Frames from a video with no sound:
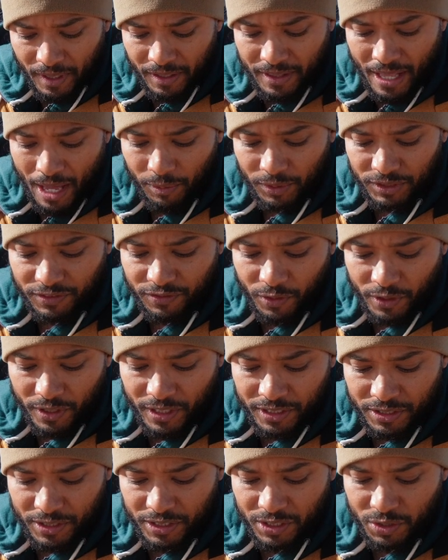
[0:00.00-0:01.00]
and that was
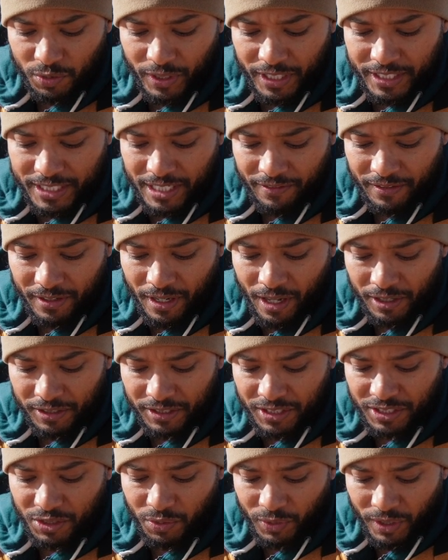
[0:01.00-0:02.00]

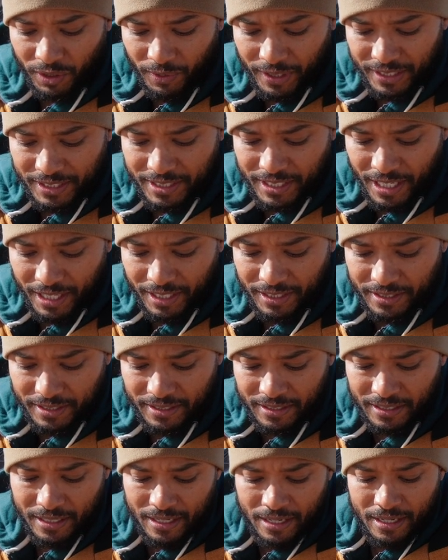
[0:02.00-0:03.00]

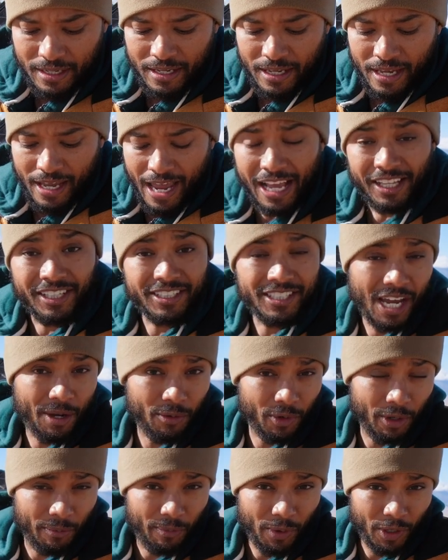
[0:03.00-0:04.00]
$427.21 at the
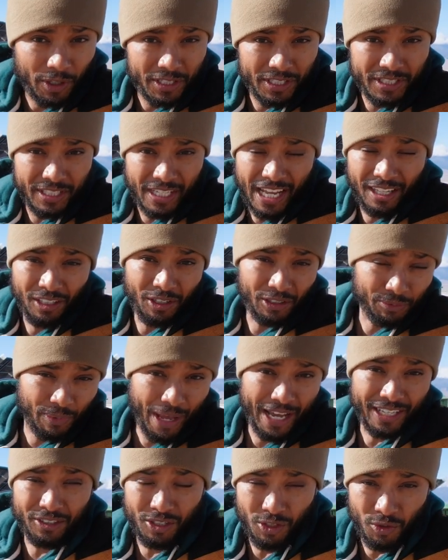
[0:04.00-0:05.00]
time we purchased it. I looked
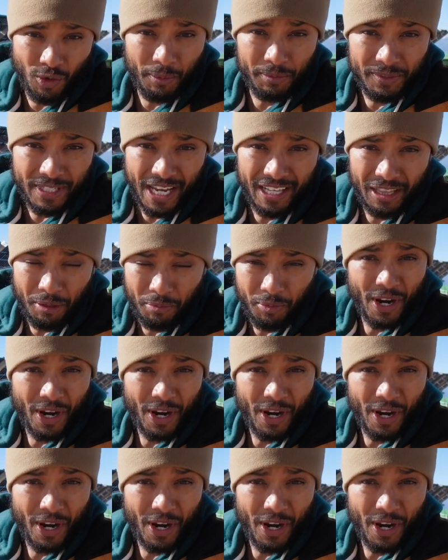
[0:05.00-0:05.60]
back on their website, the